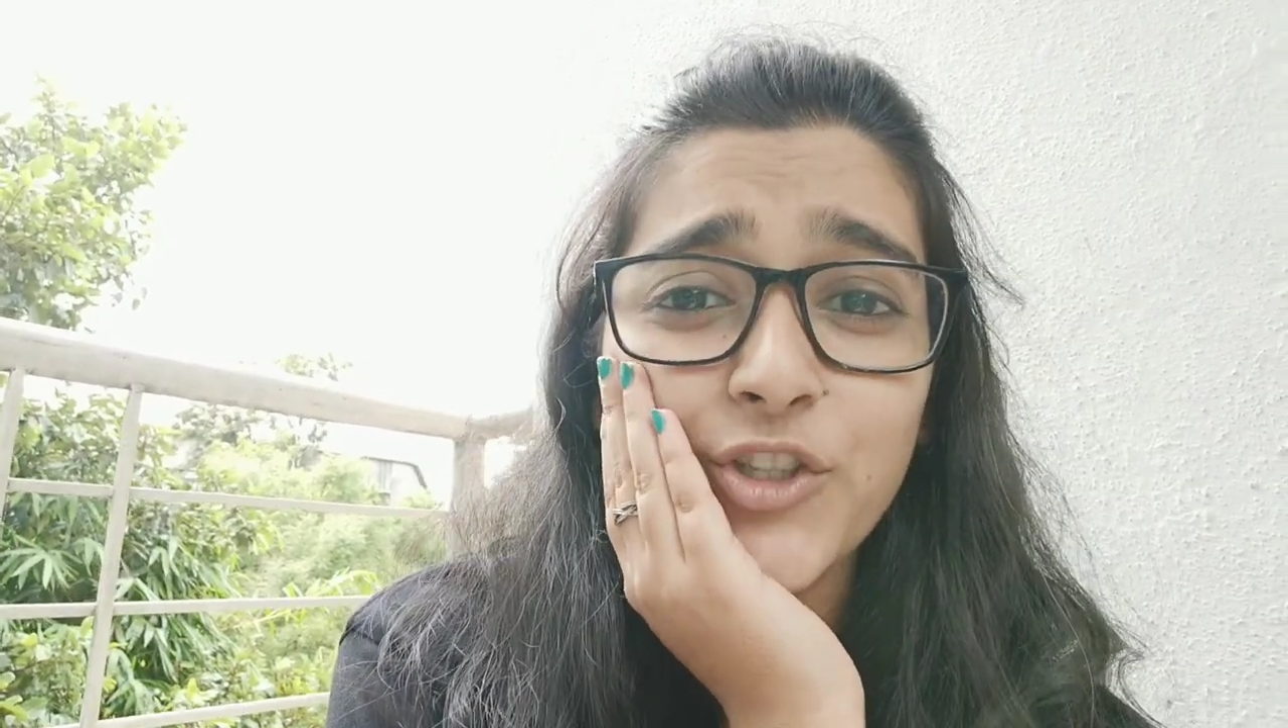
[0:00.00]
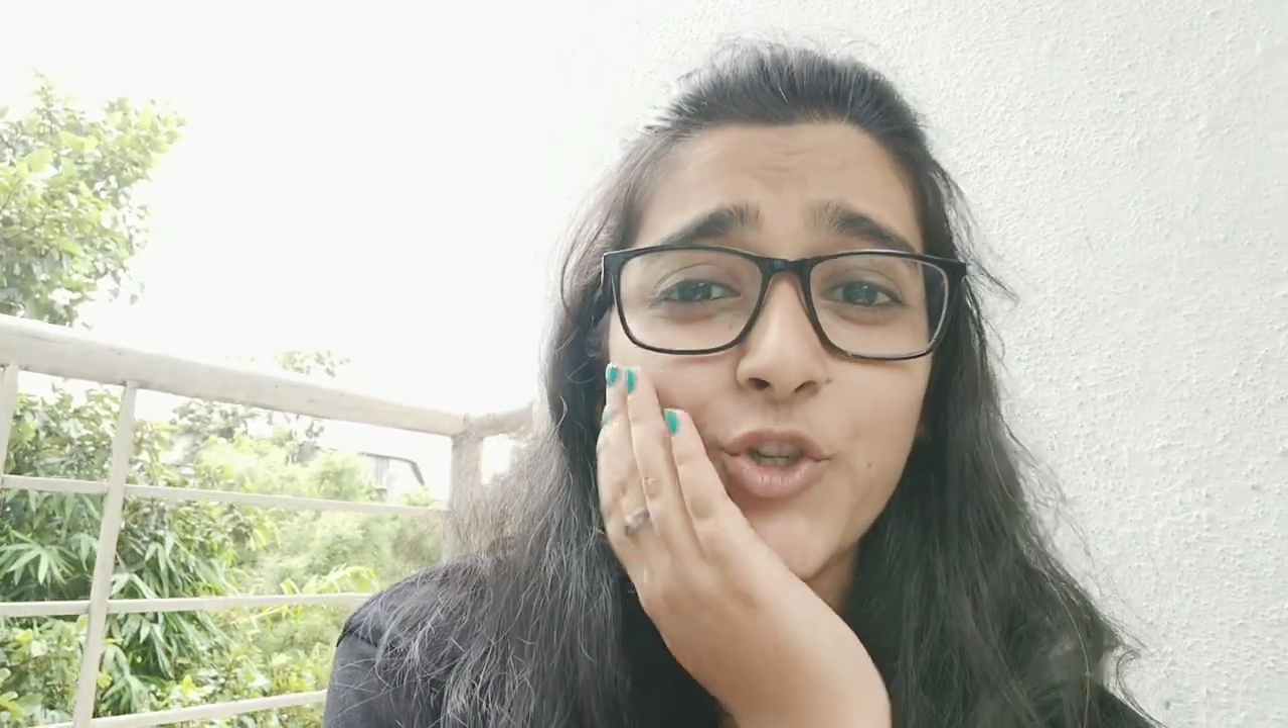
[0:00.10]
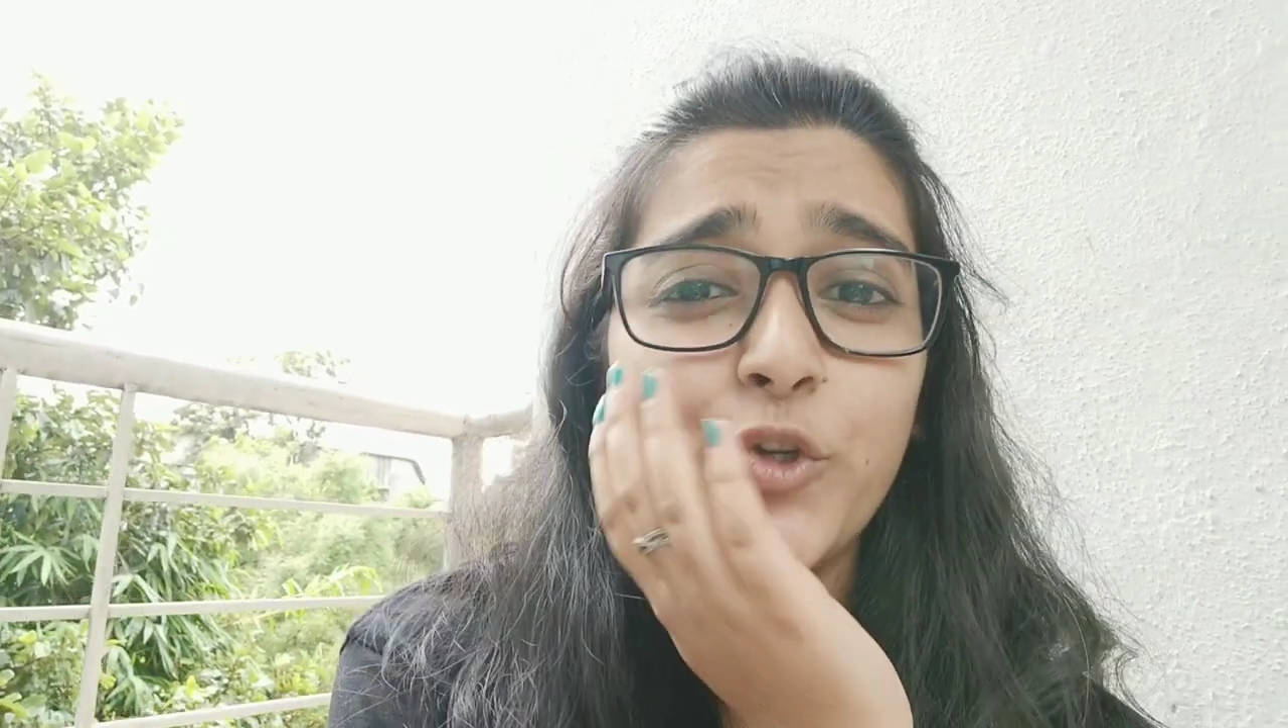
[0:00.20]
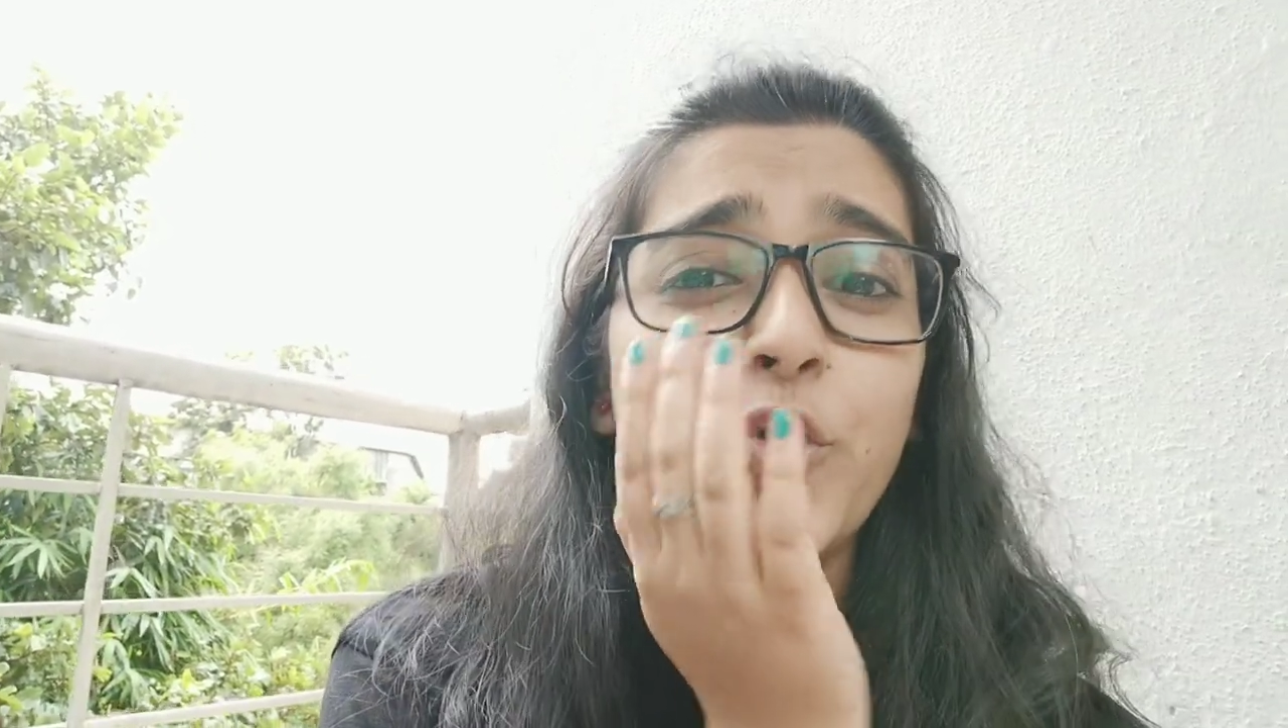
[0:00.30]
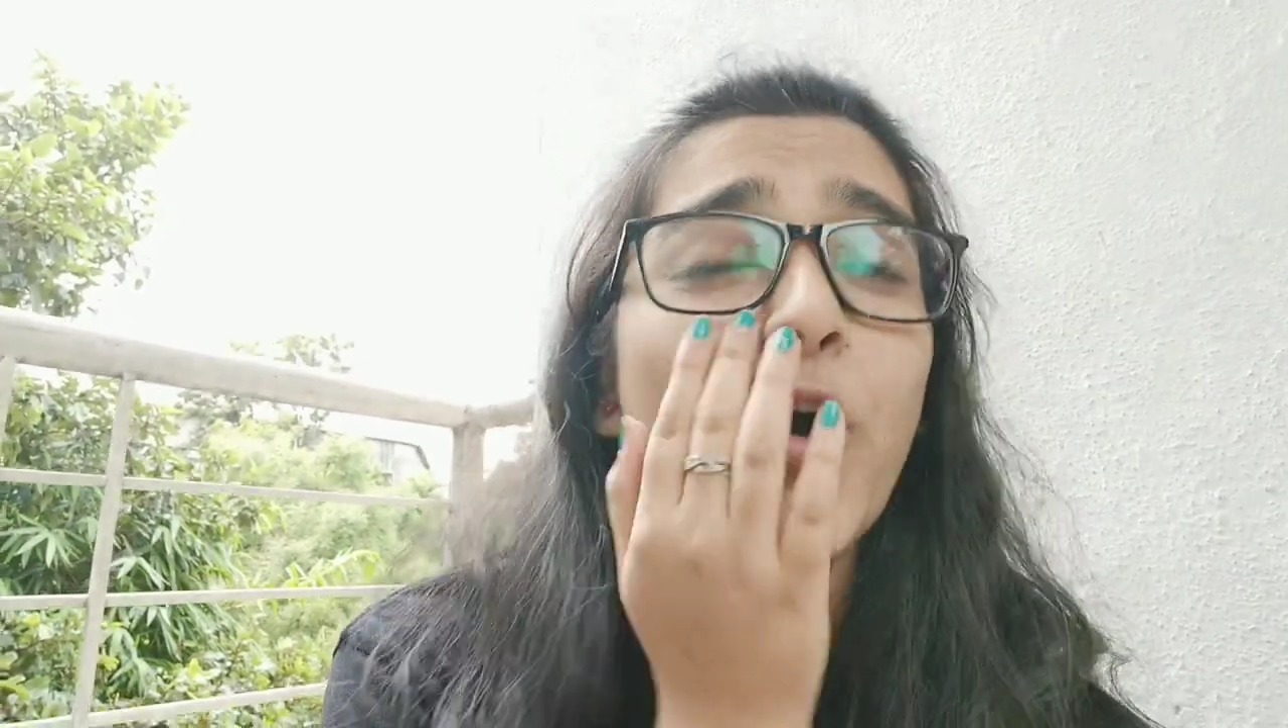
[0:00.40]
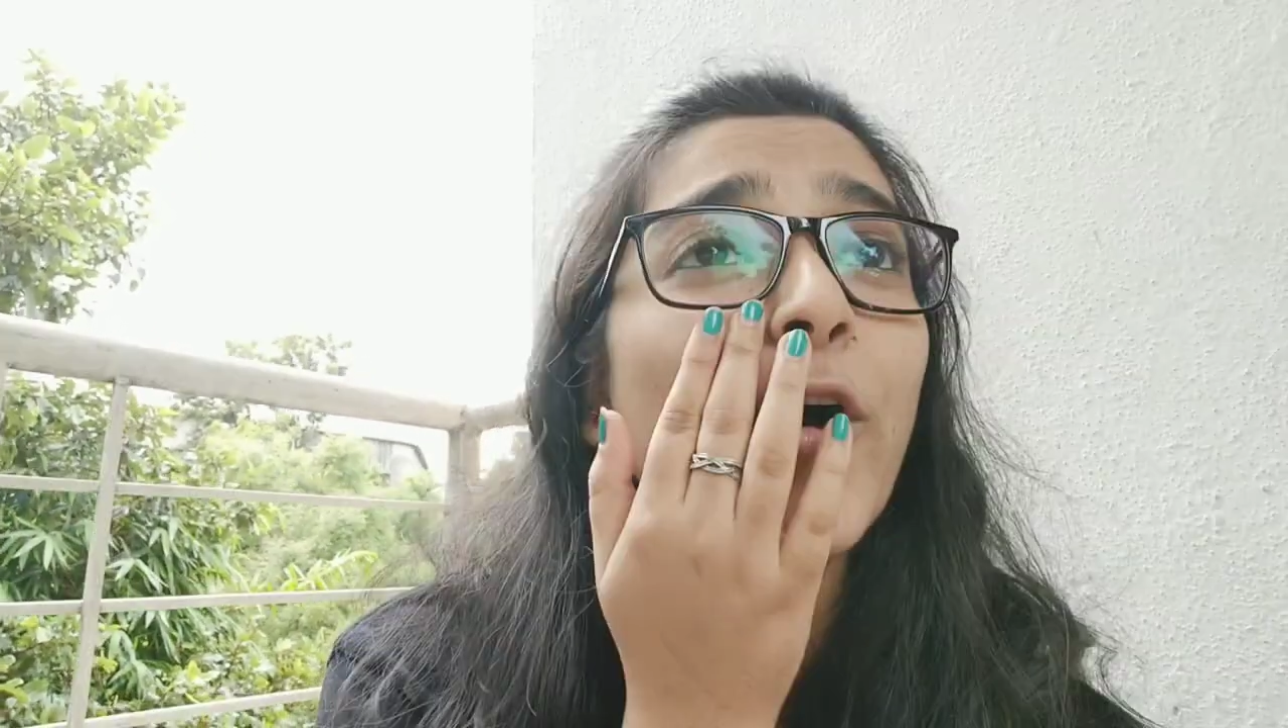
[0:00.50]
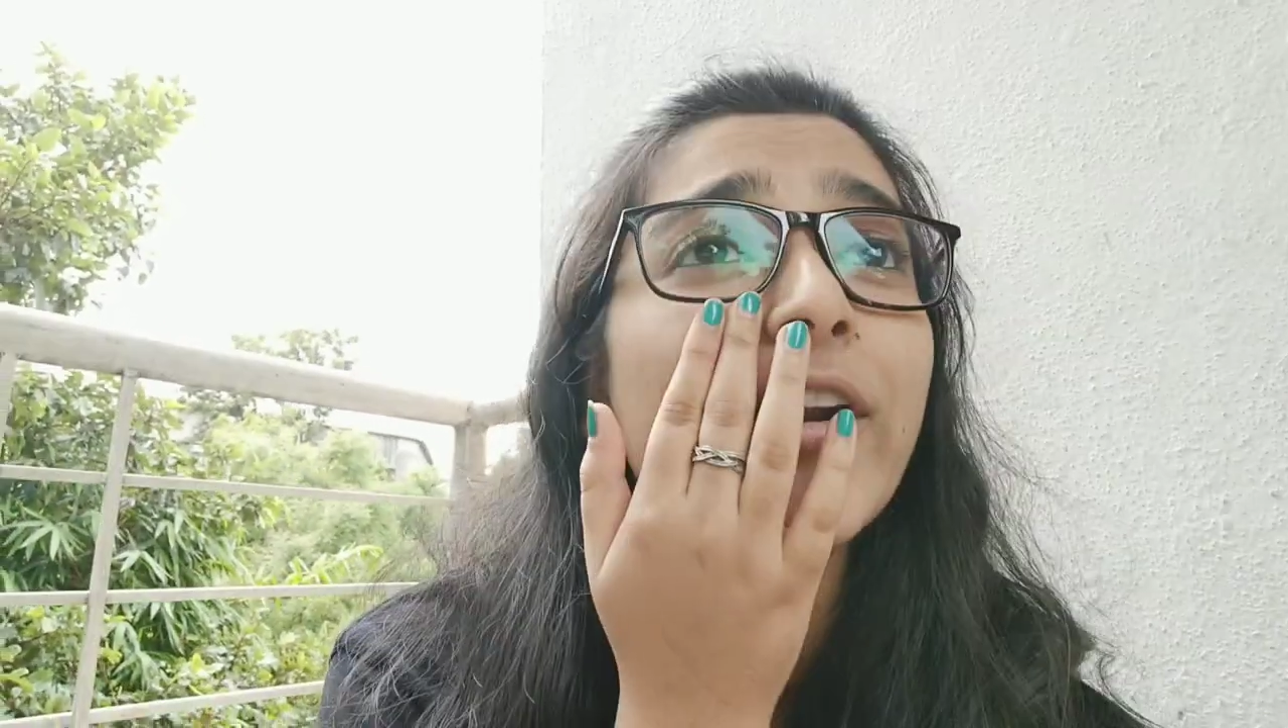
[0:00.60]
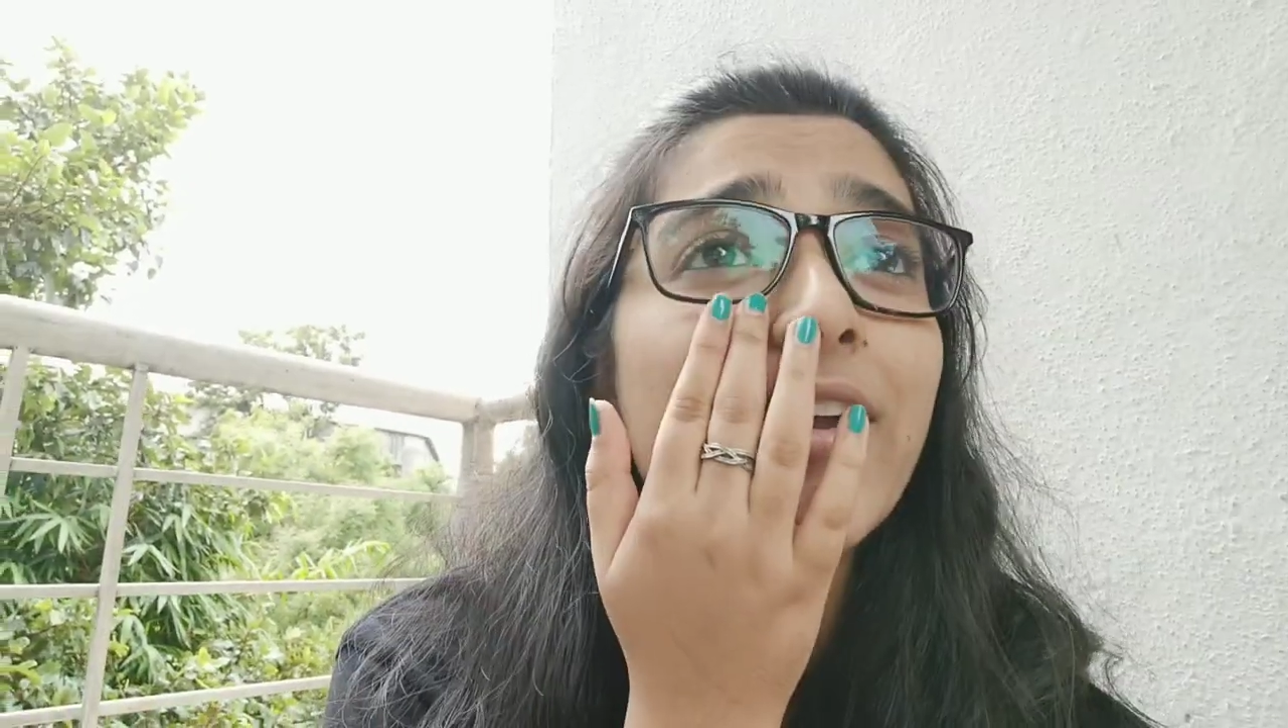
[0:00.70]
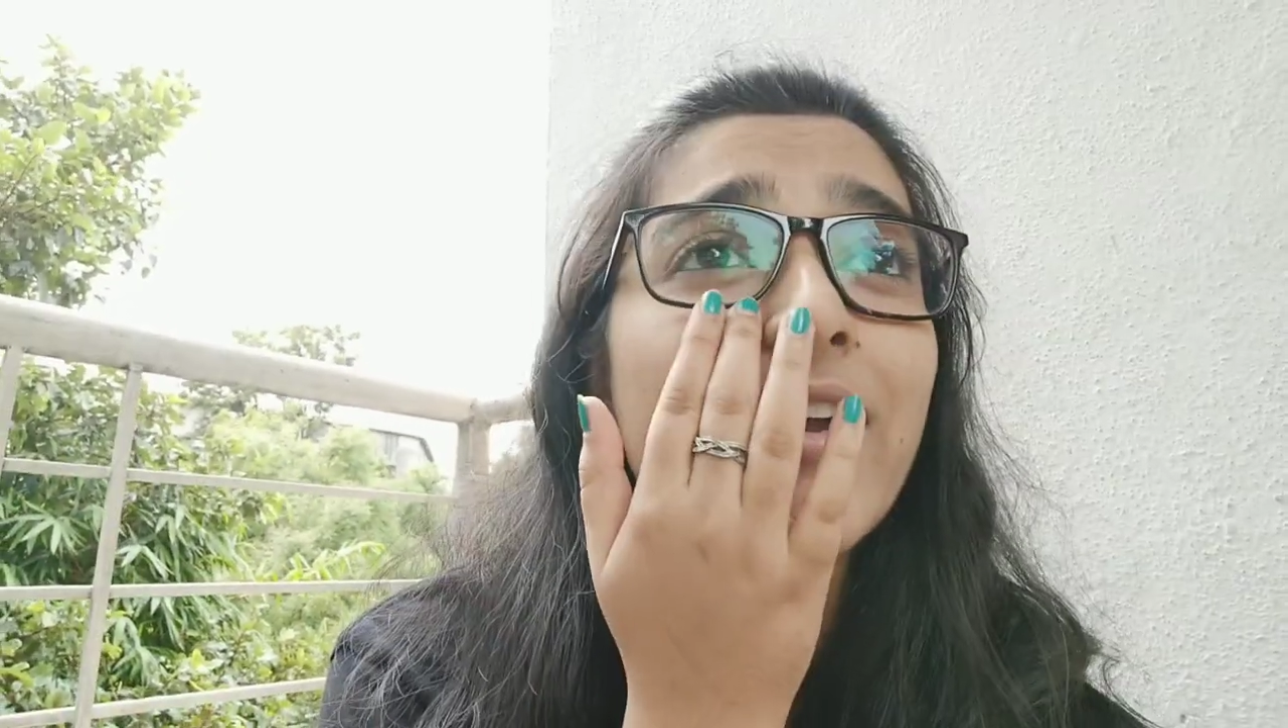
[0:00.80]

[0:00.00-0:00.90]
Jinnor